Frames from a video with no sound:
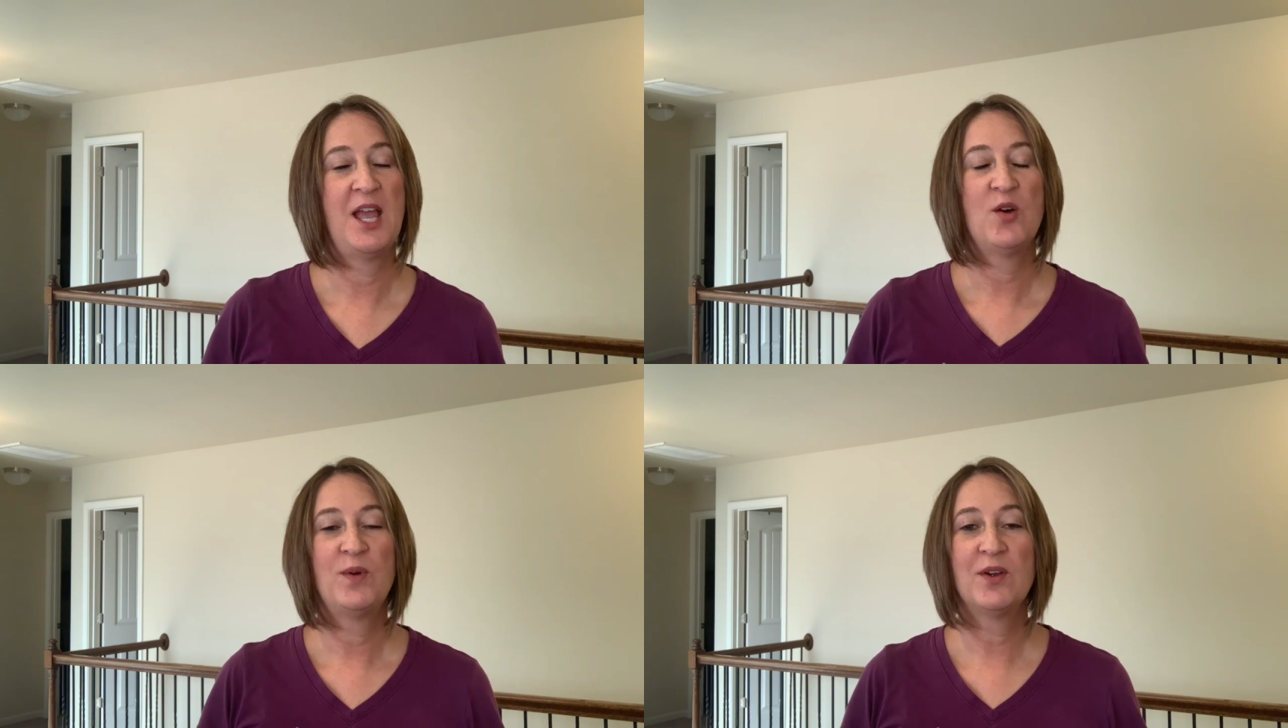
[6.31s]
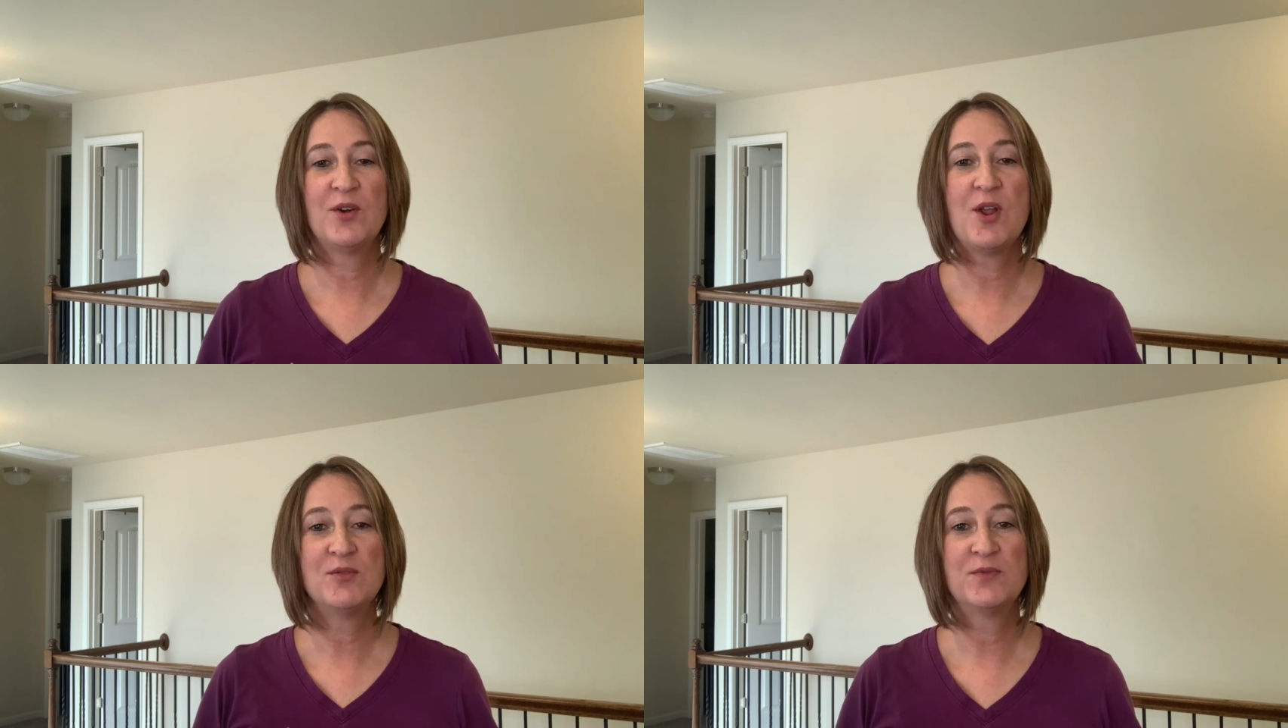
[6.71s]
We are
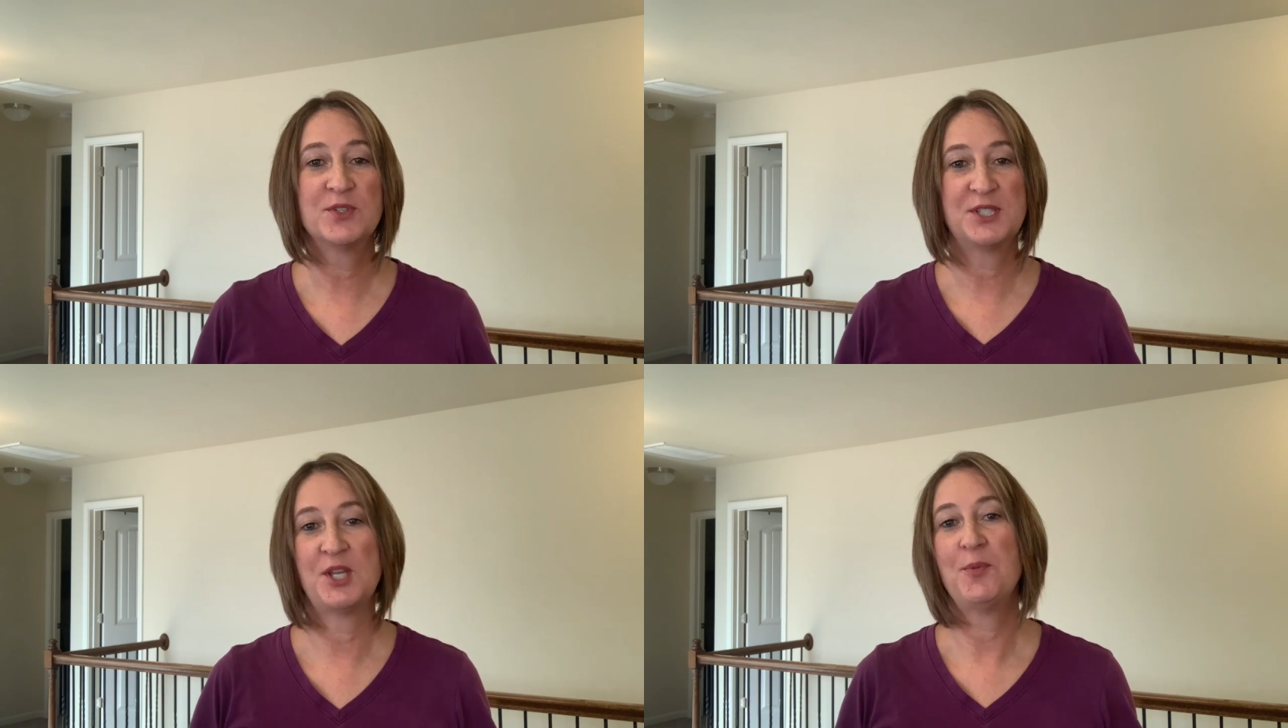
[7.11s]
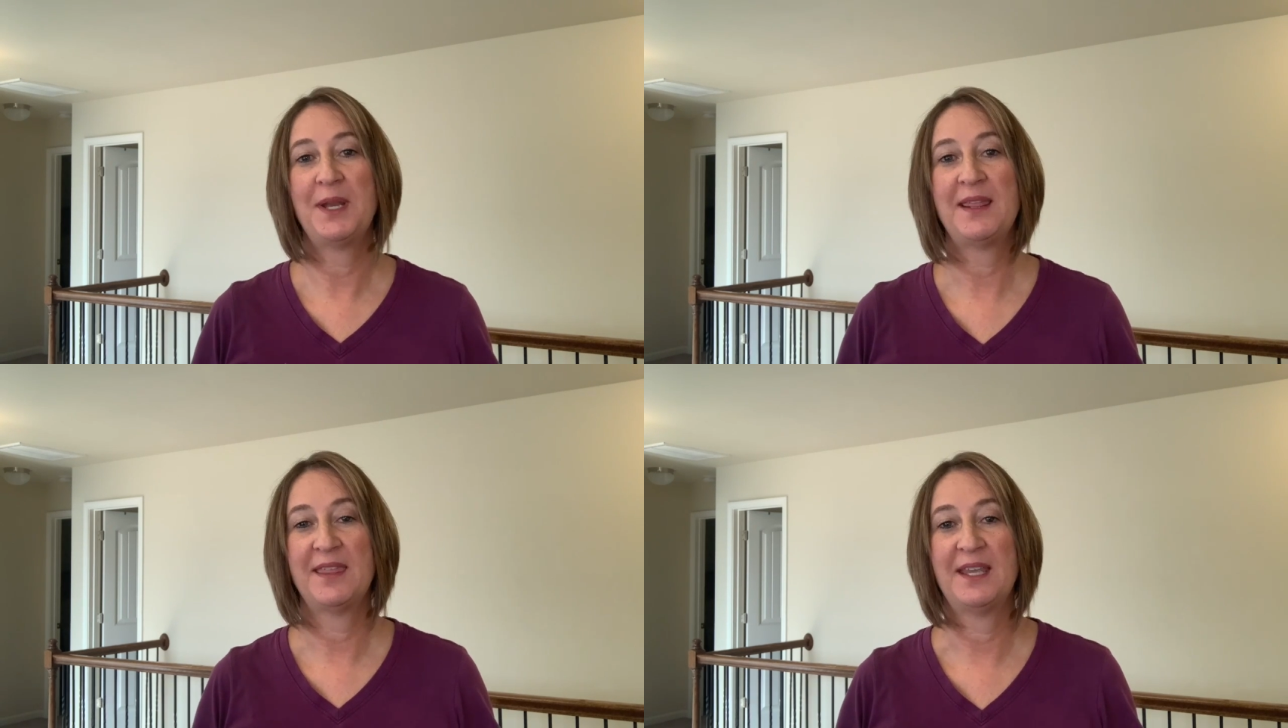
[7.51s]
known for so many
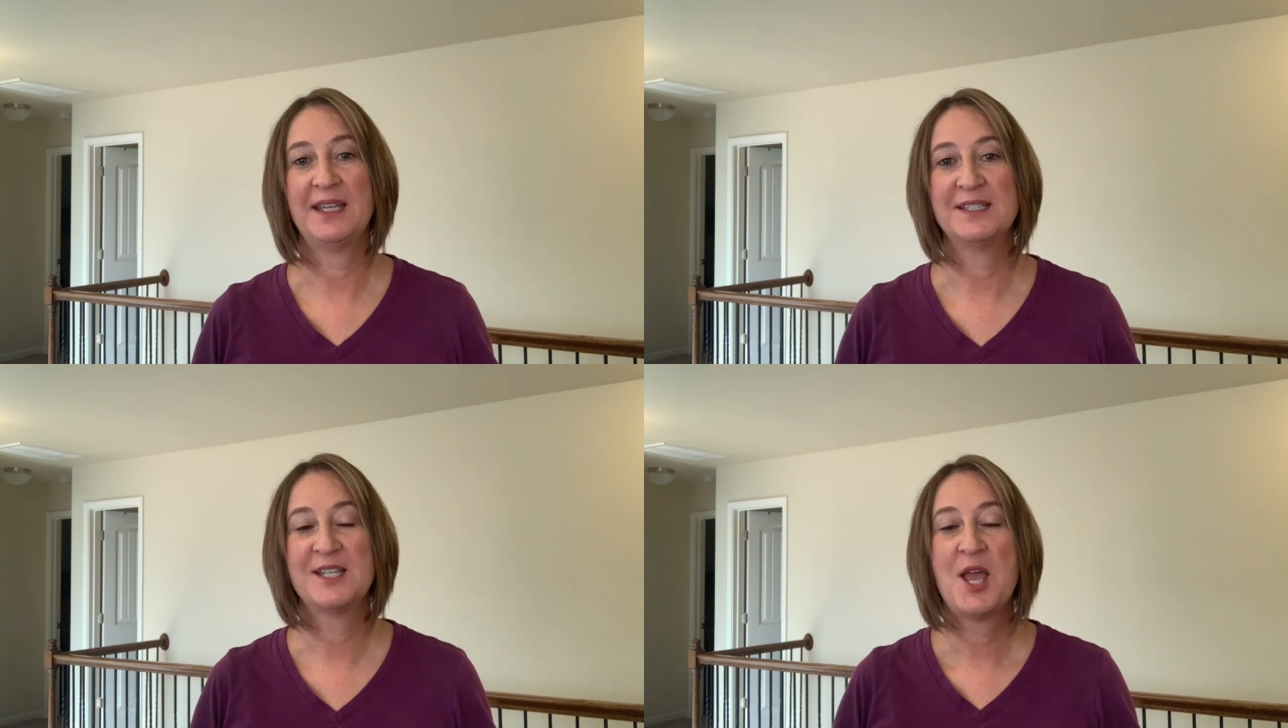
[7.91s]
things.